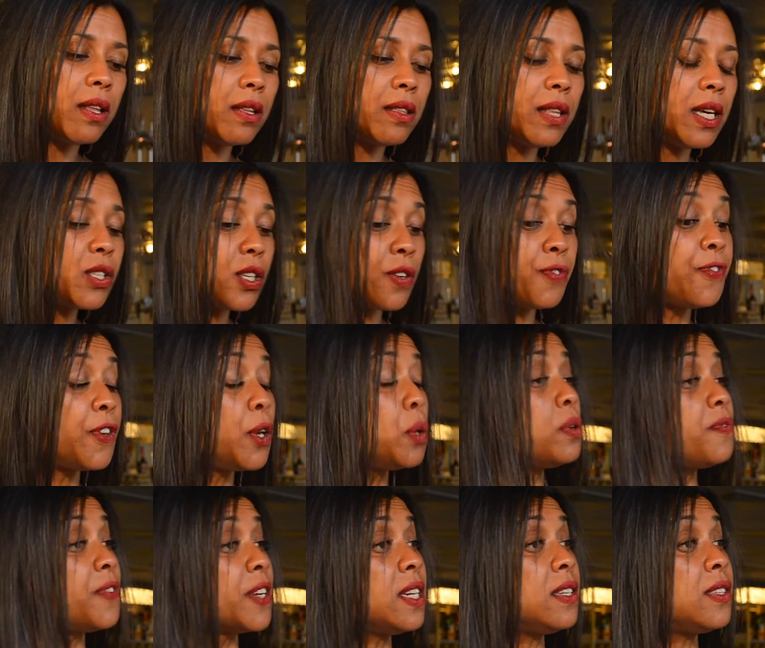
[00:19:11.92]
there's a few
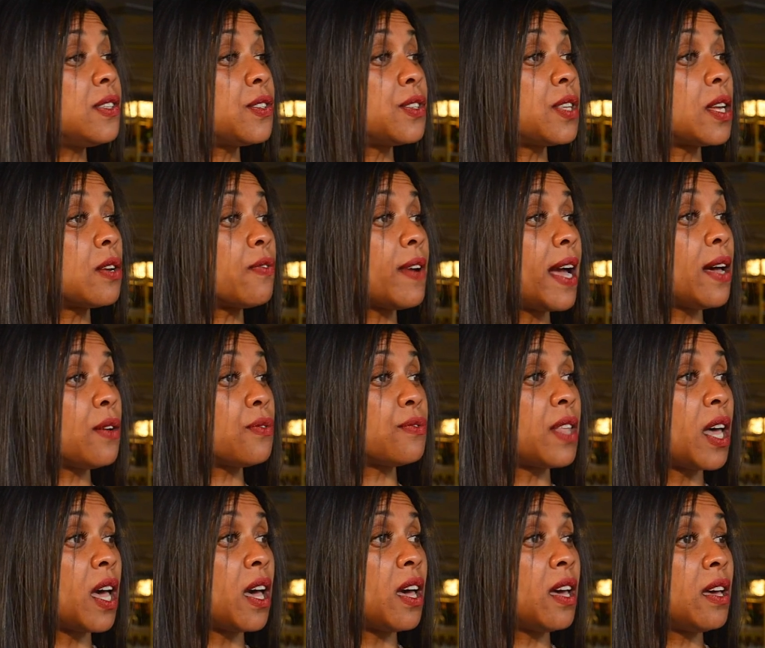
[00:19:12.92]
of us that are out
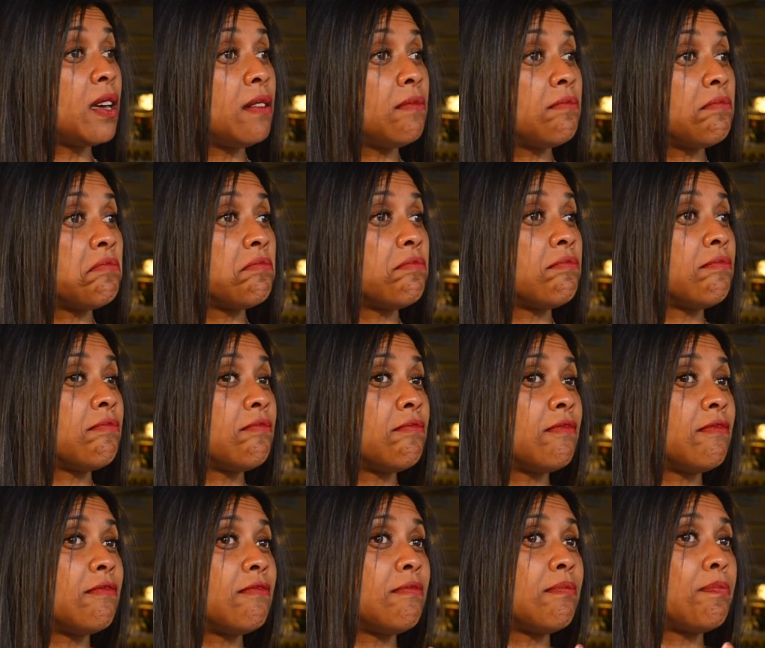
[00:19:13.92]
there
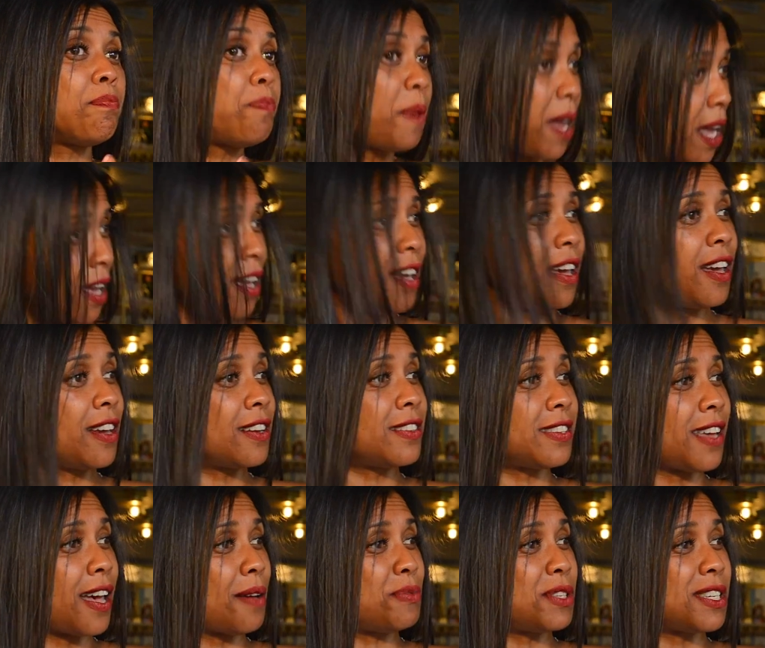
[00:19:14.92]
being
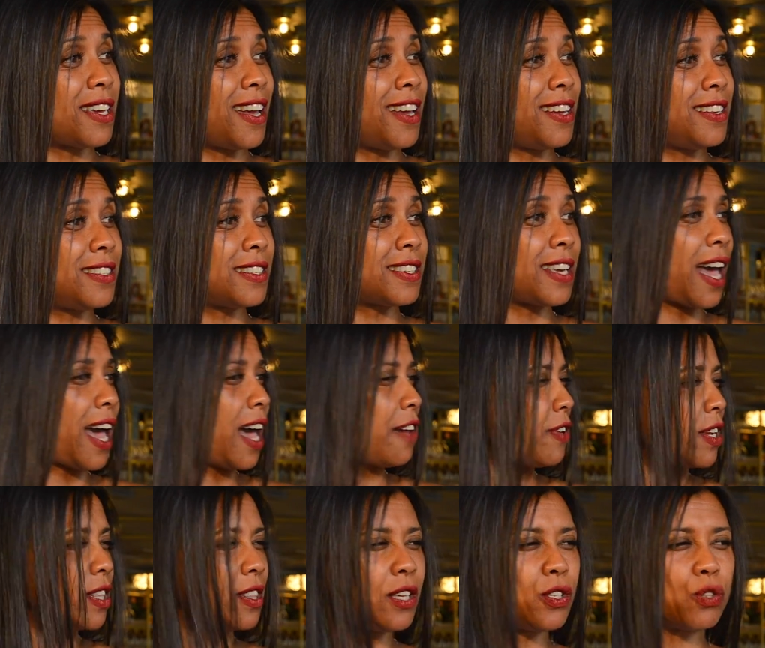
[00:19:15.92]
accepted,
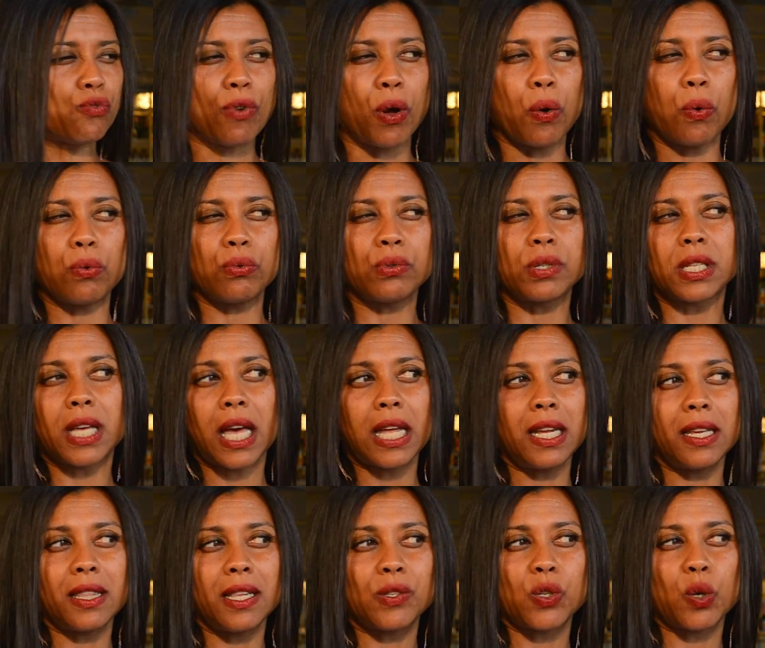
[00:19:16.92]
having these roles,
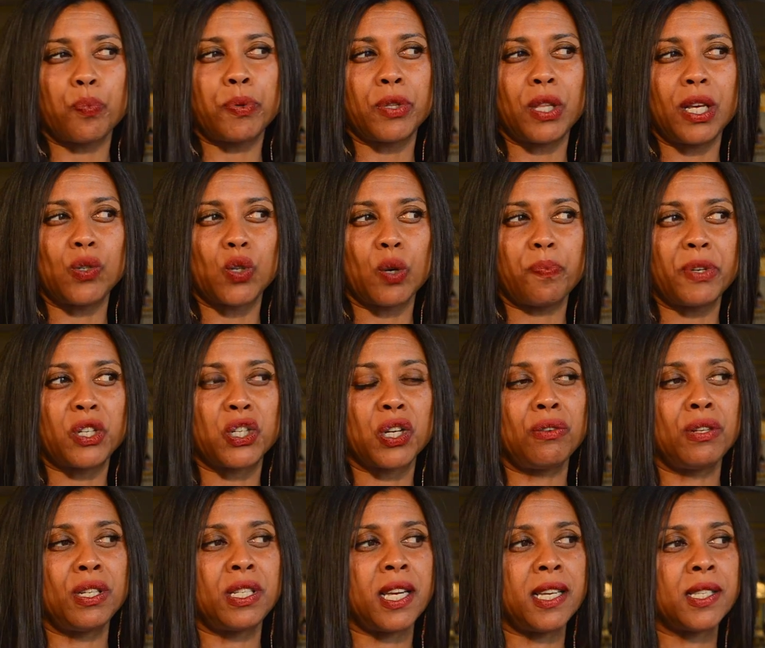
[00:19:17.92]
getting these
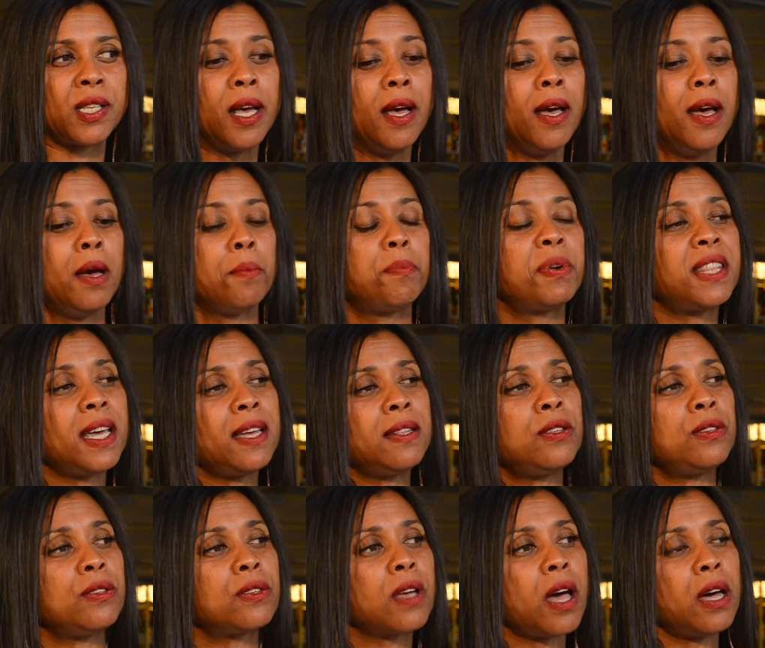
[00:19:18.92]
opportunities, but
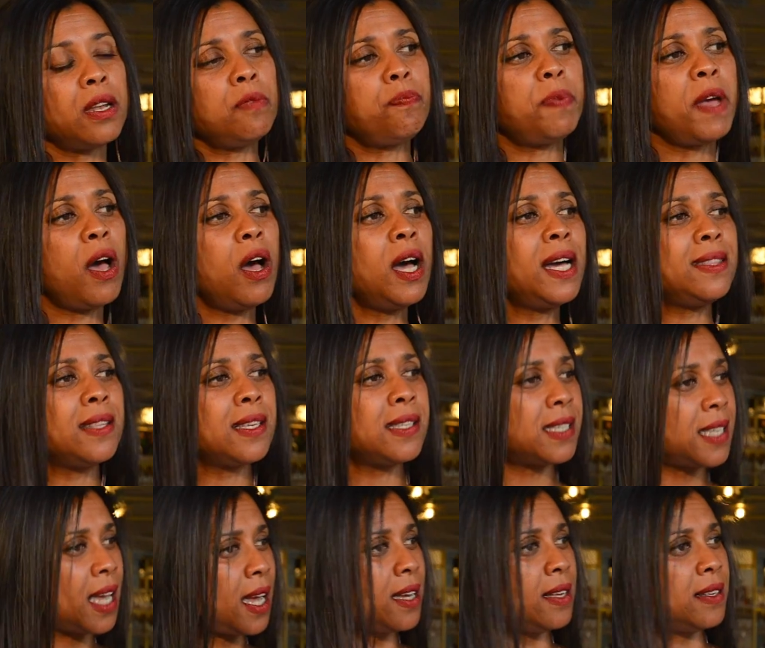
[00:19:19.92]
then kind of behind the
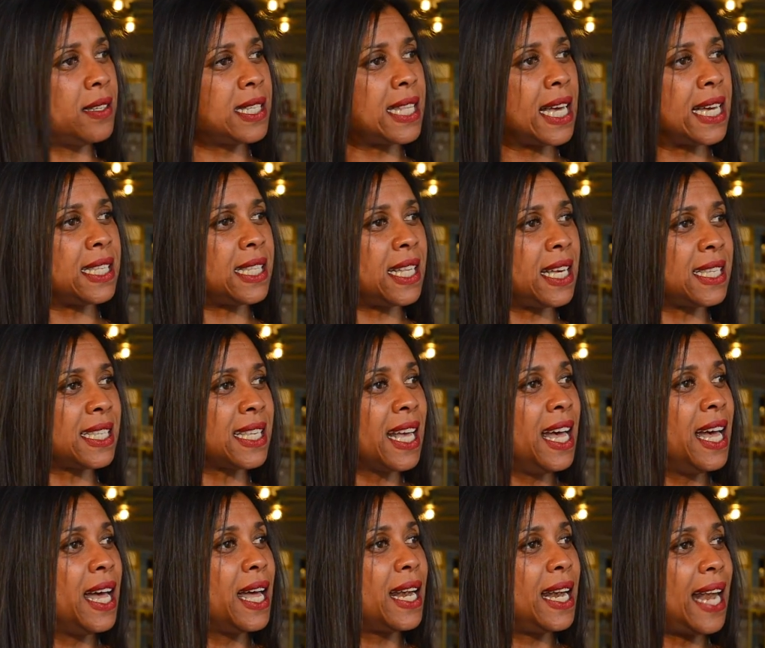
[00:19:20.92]
scenes, there's this
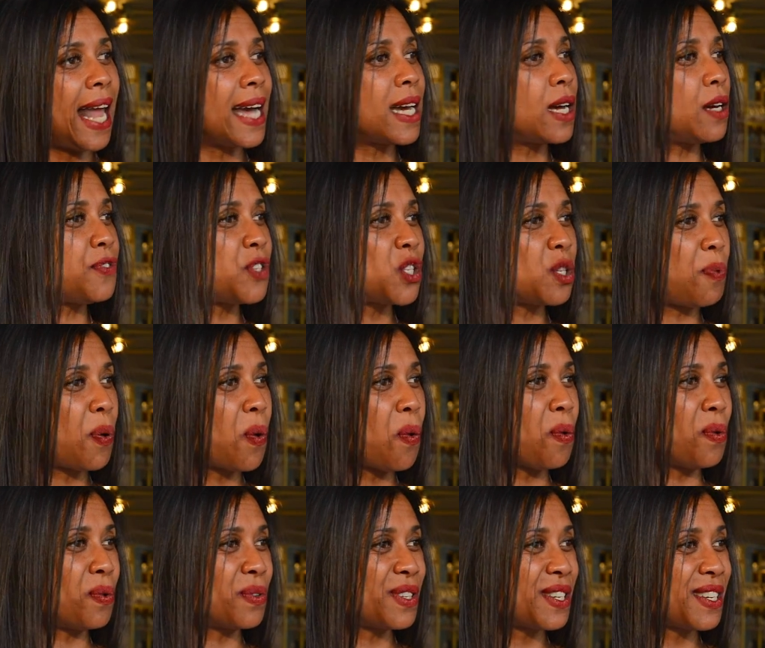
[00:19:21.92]
lack of
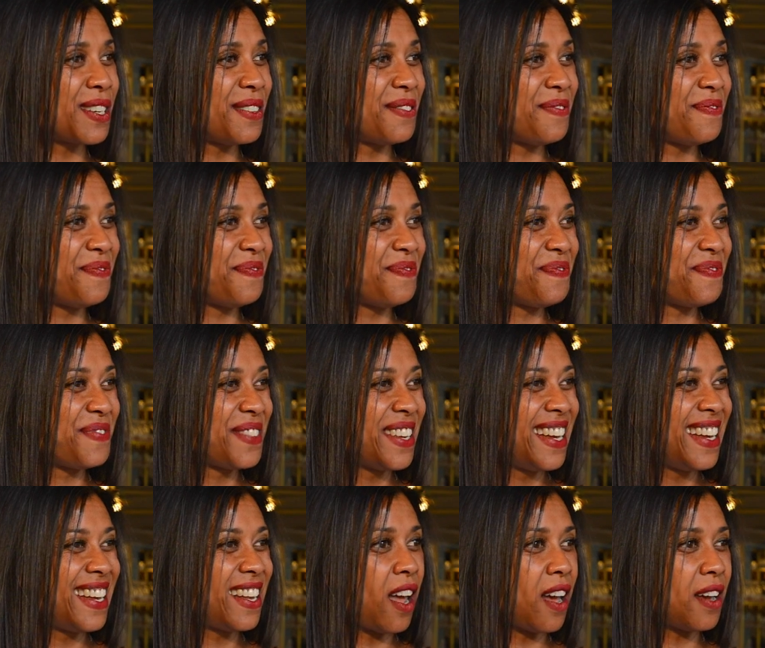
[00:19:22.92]
support.
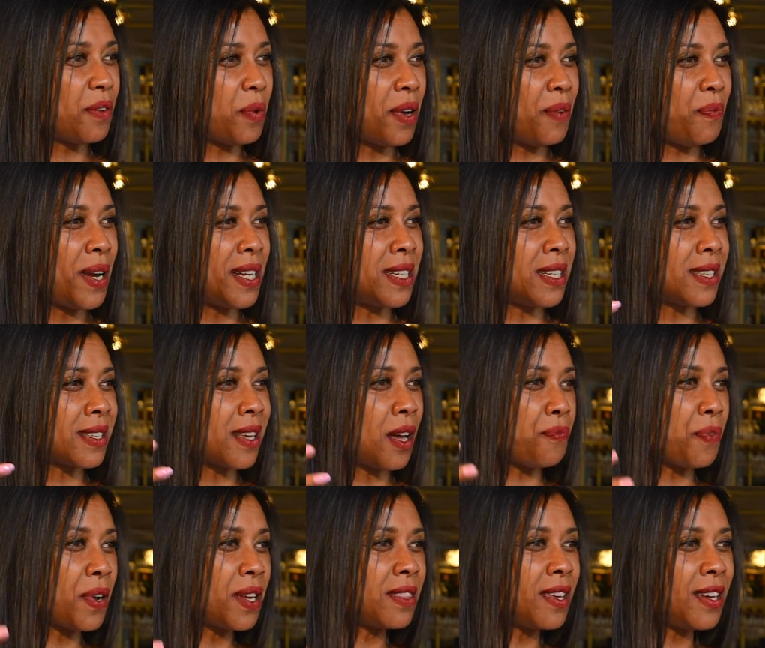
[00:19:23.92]
Like we're
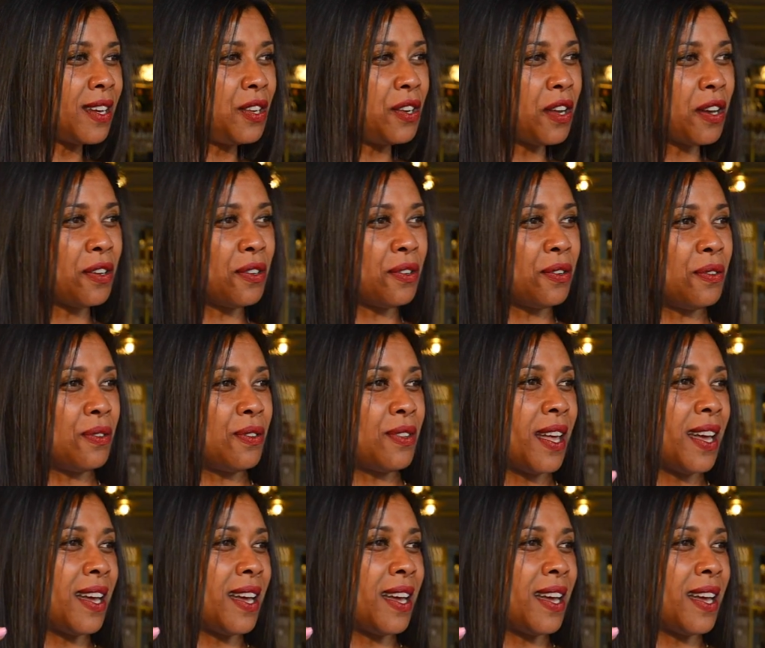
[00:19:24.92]
discovering that, you know,